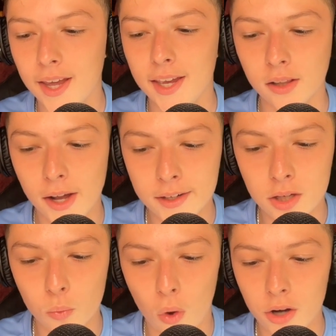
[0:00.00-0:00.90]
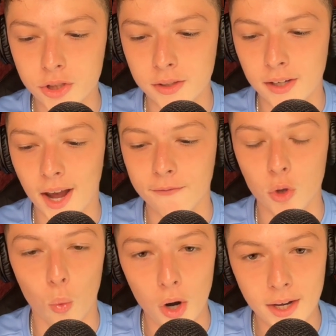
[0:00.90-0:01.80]
He lands in Washington
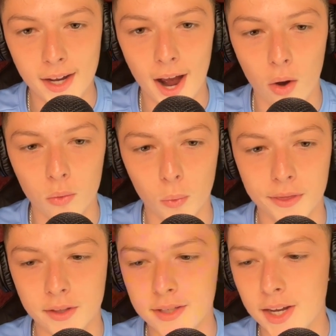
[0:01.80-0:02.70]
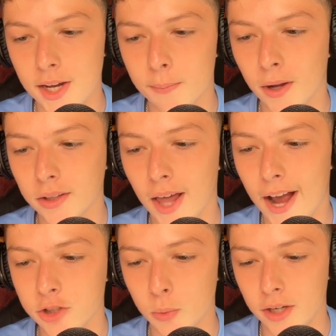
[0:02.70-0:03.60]
after working out with the team
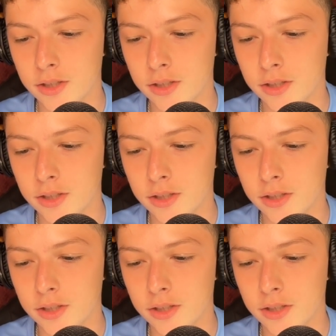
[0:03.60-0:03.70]
last week.